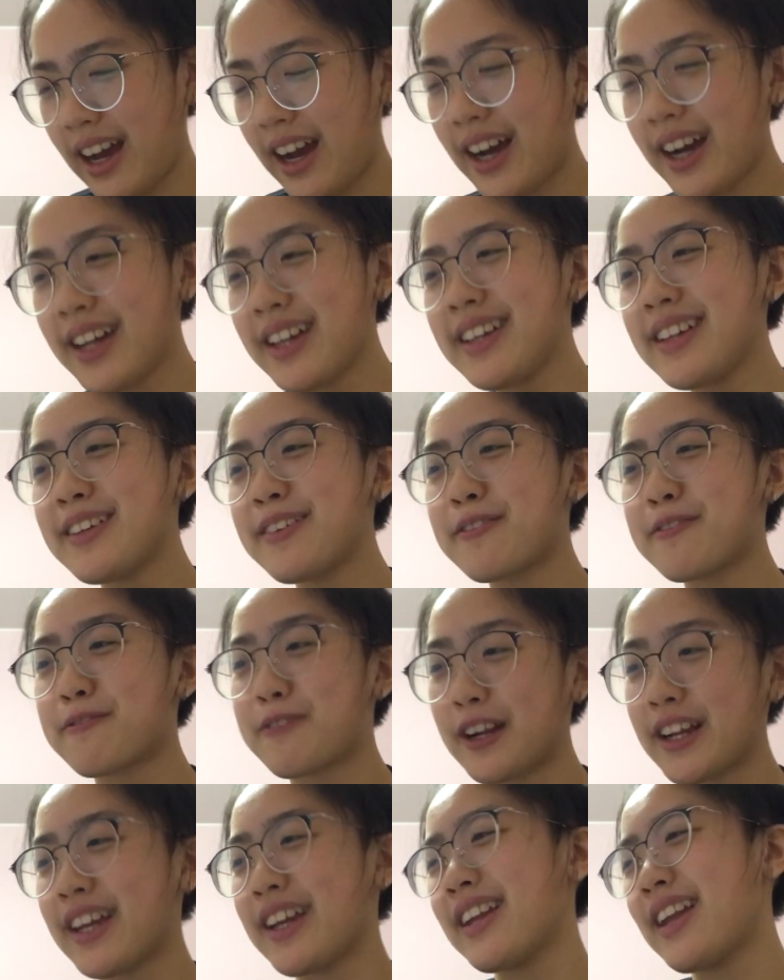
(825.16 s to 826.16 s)
I
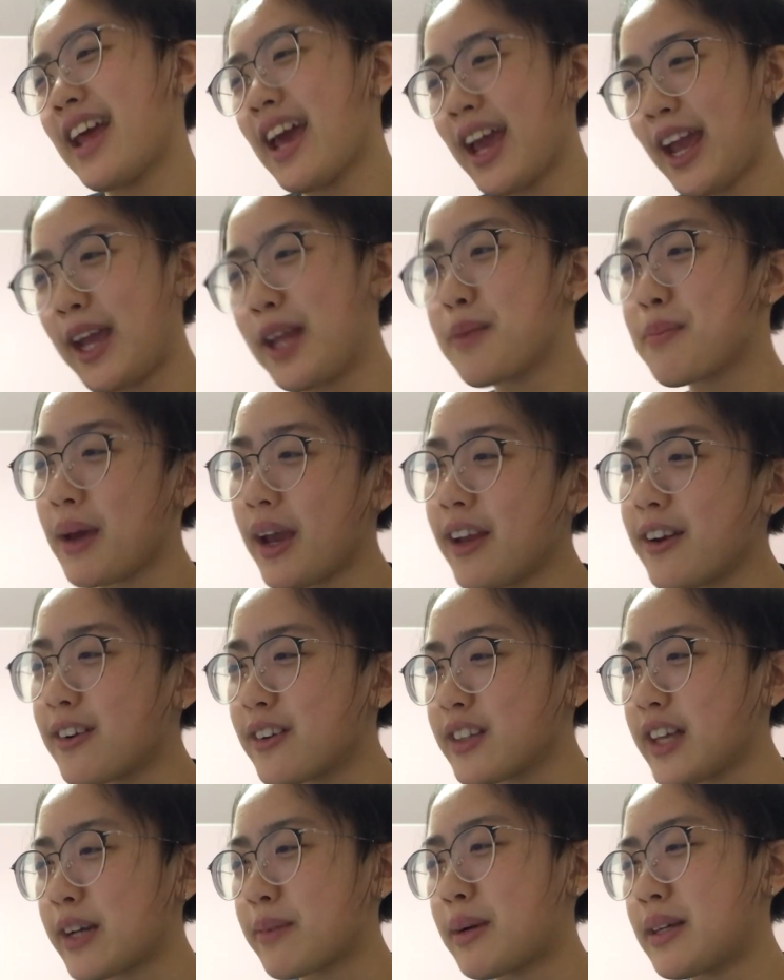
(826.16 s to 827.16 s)
freaking hate Painter.
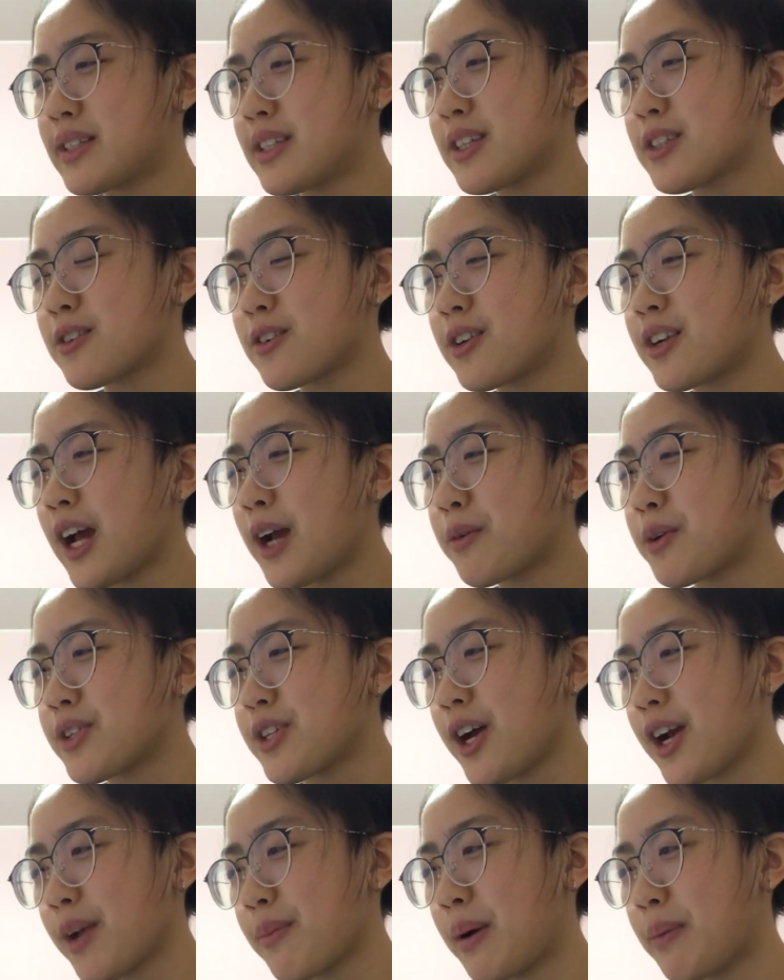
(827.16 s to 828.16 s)
Like my sister and I were
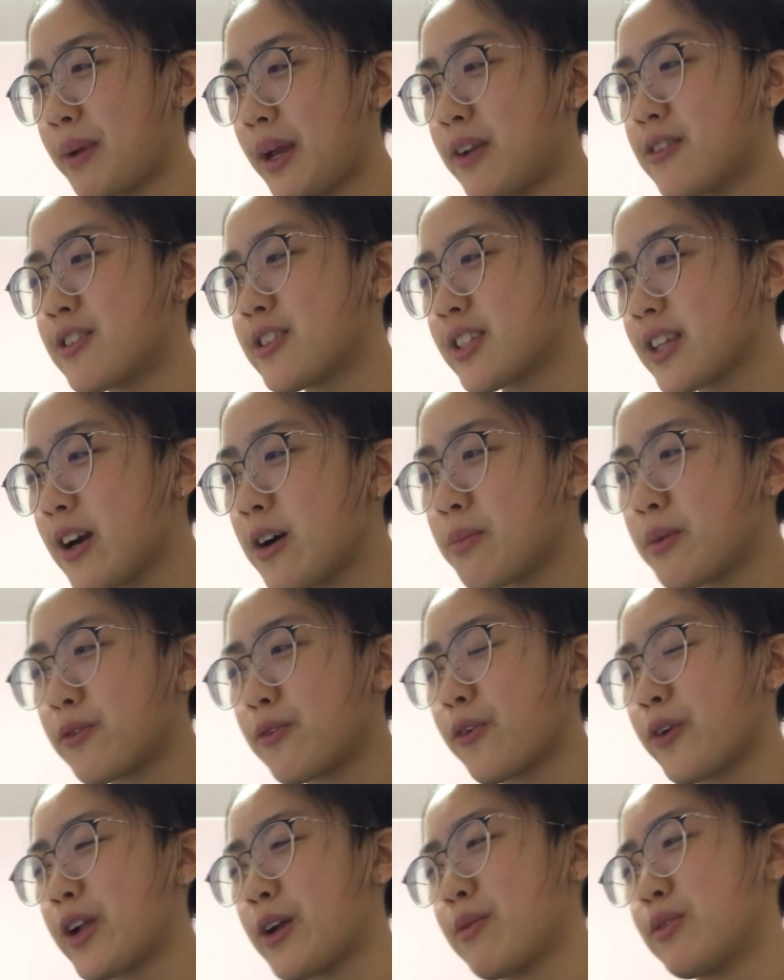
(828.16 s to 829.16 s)
talking about Painter's skill
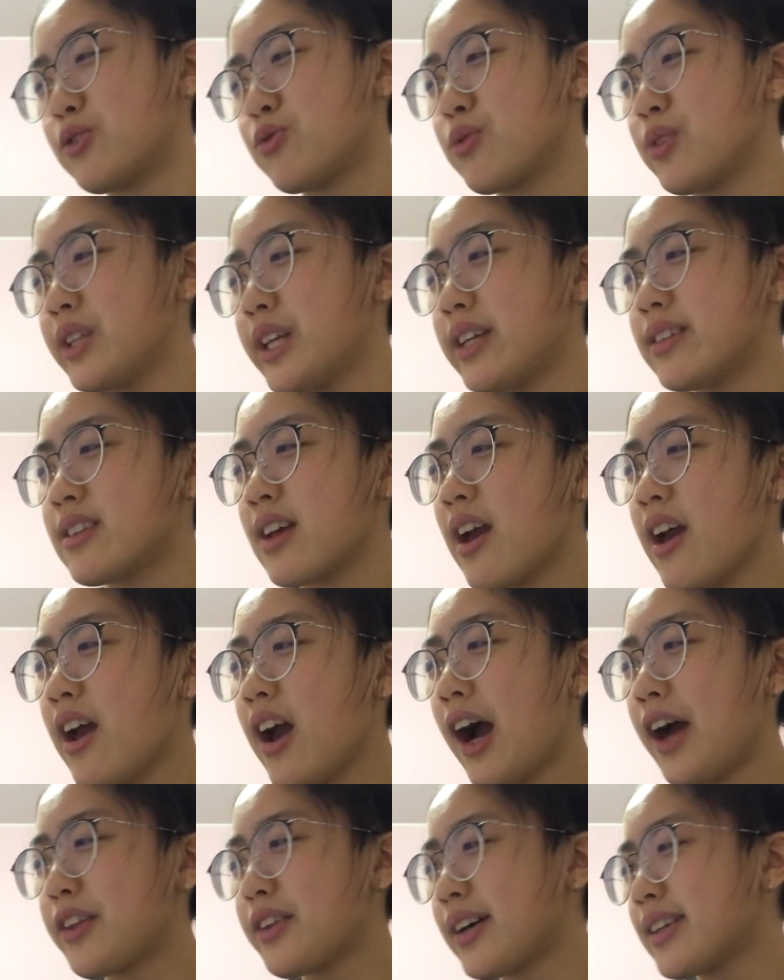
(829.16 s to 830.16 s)
before he was released.
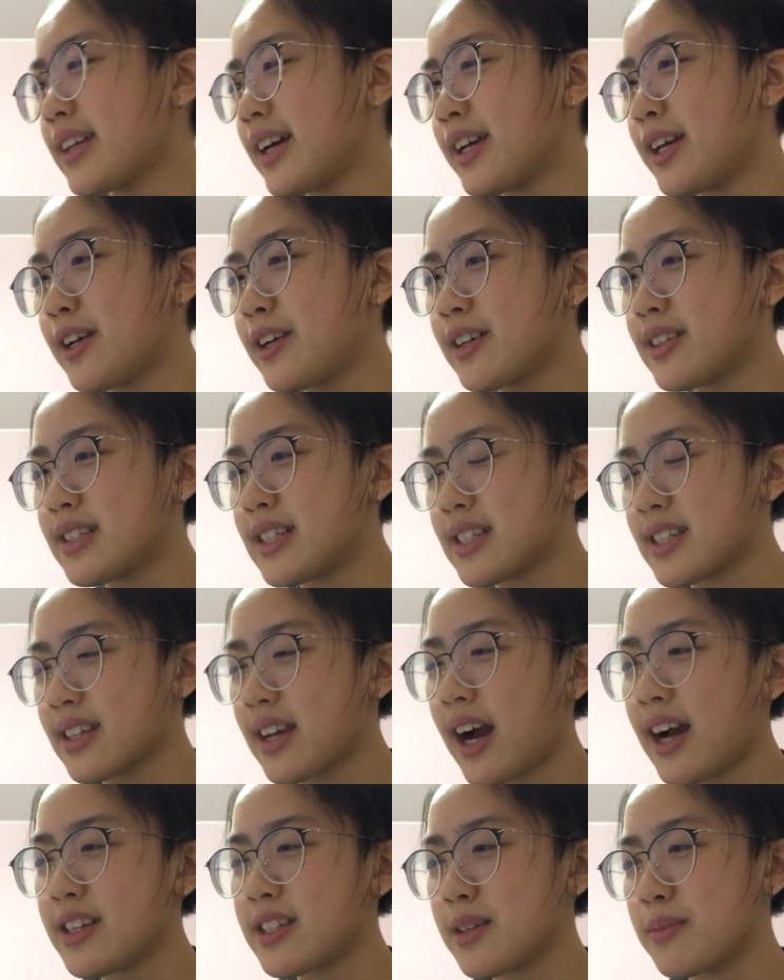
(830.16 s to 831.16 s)
I thought that he could
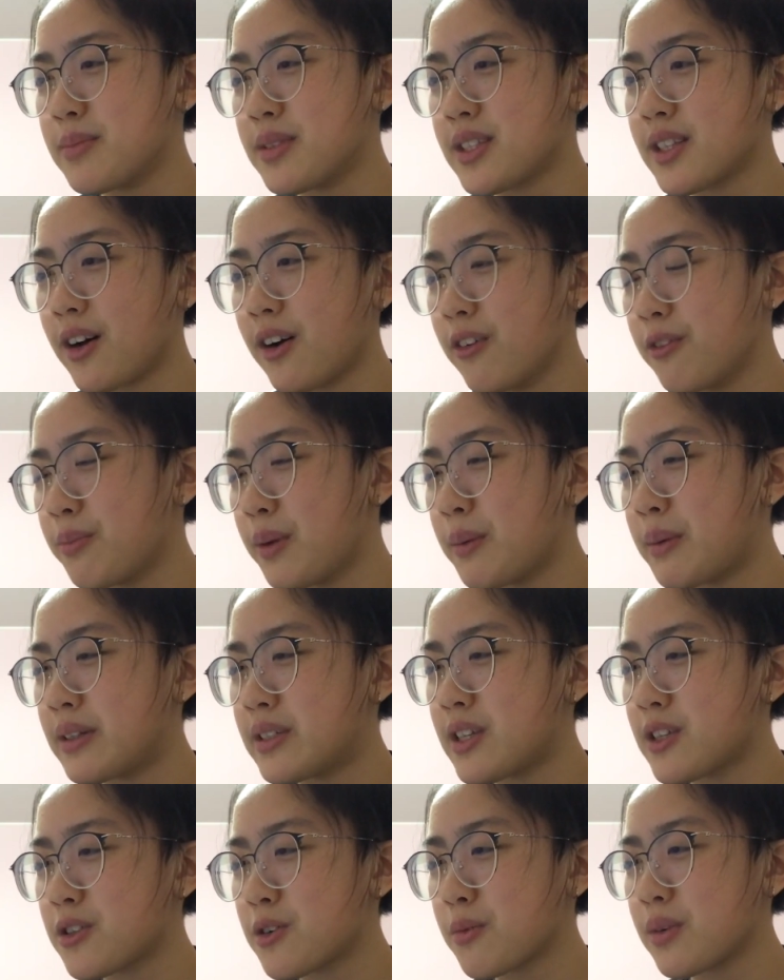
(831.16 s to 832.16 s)
disguise himself, but my
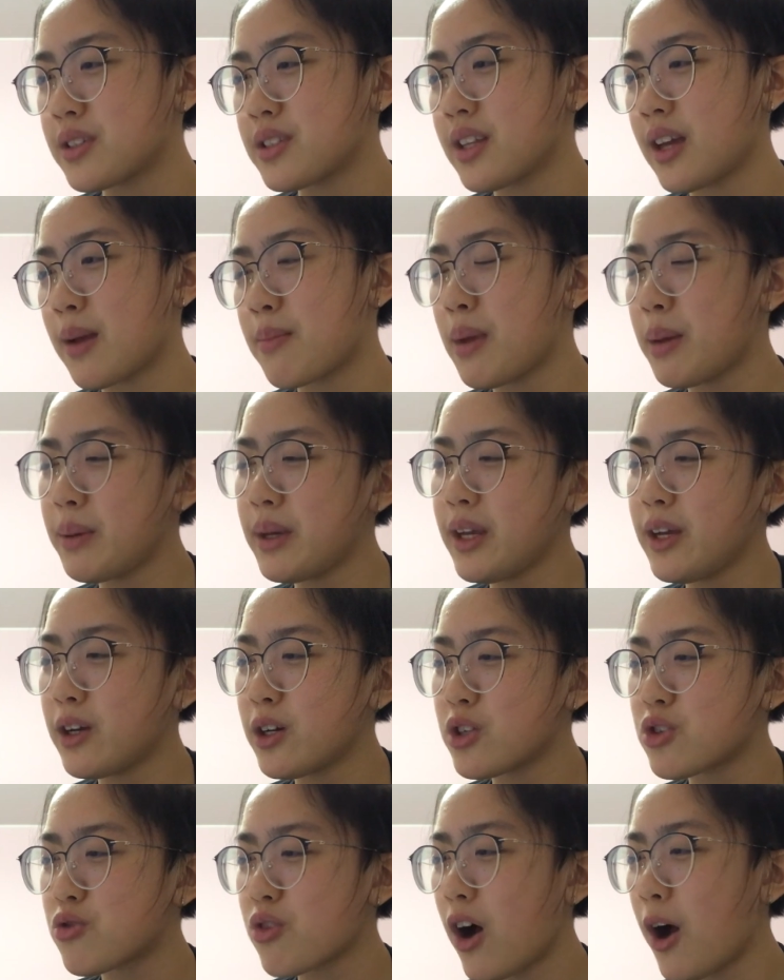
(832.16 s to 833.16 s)
sister was like, maybe he
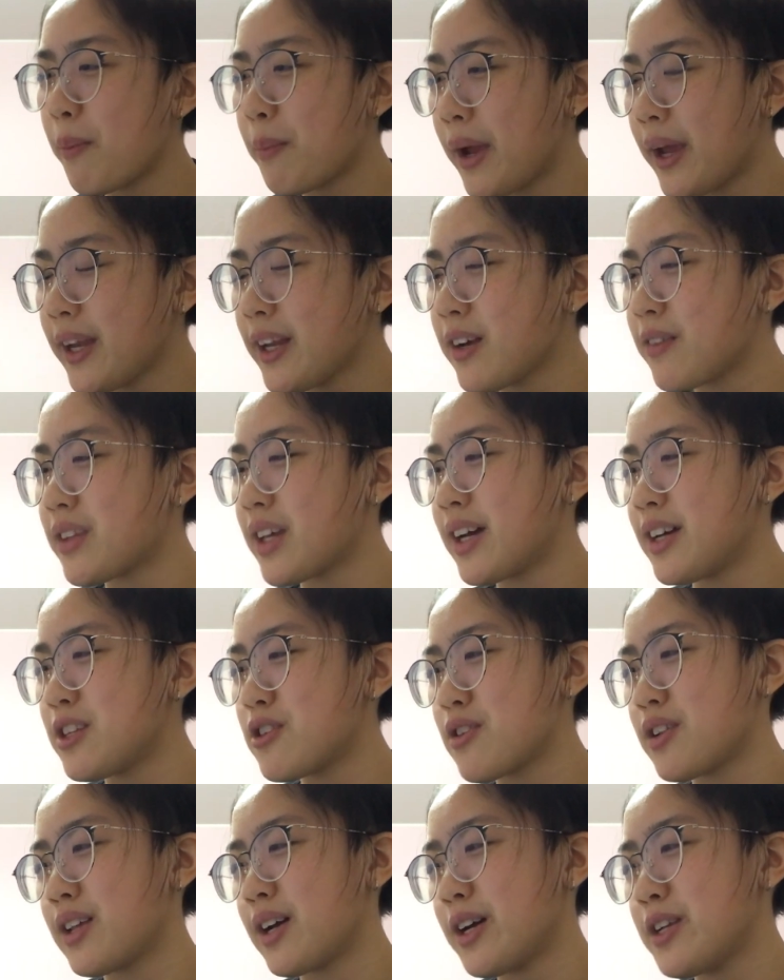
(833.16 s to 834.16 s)
could draw a painting of the hunter
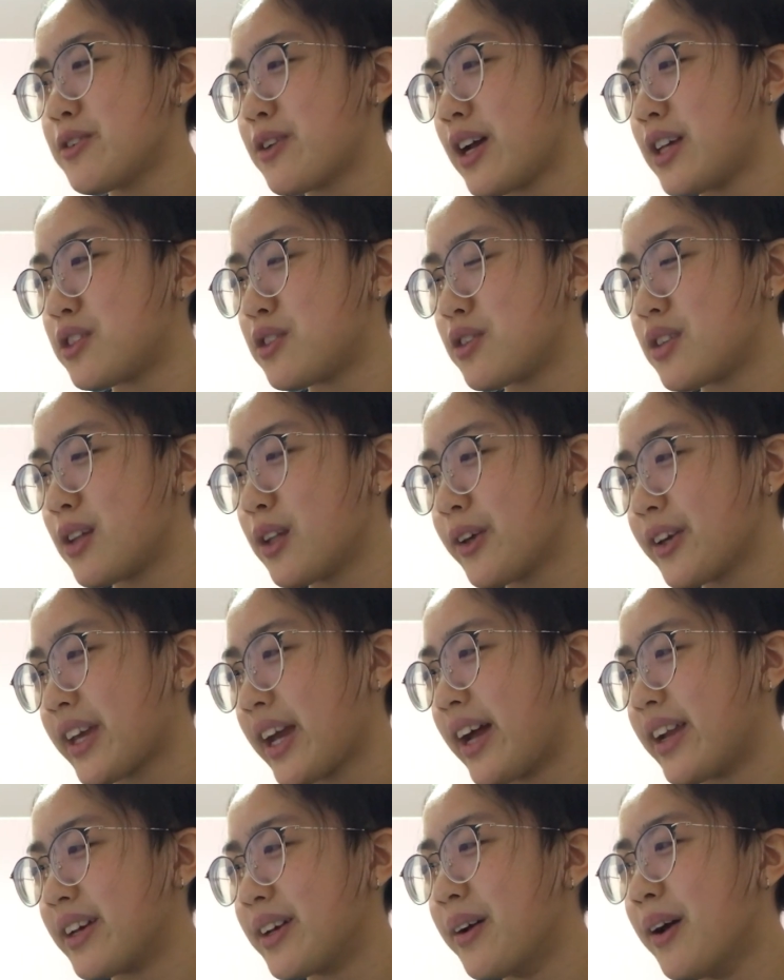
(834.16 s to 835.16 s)
and the hunter has to look
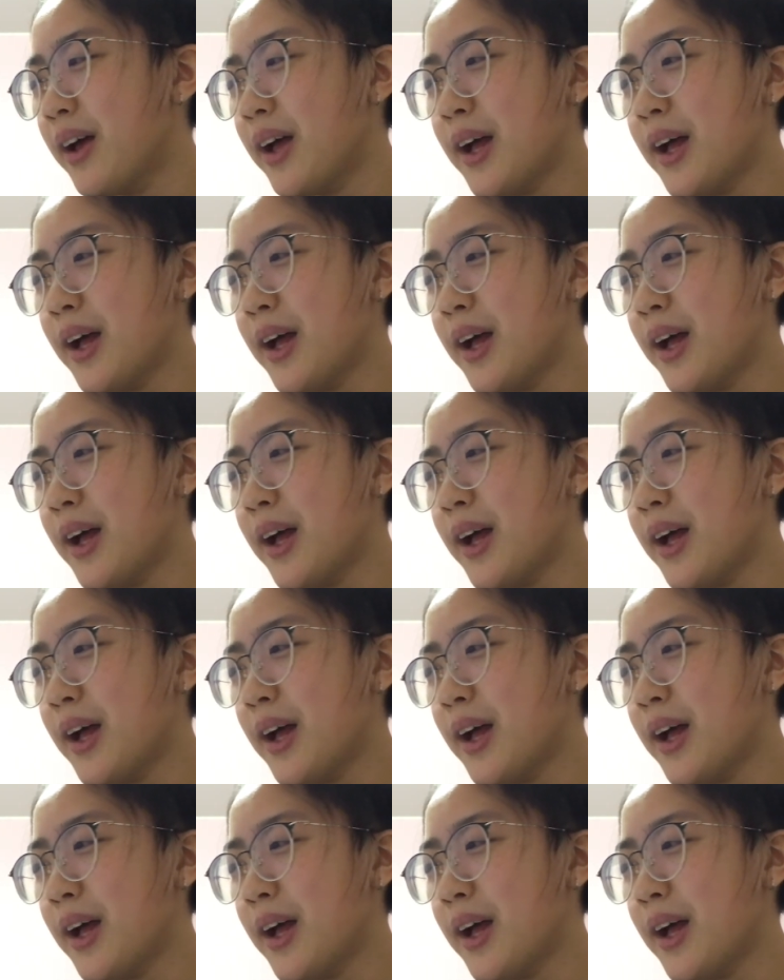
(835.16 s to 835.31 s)
at it.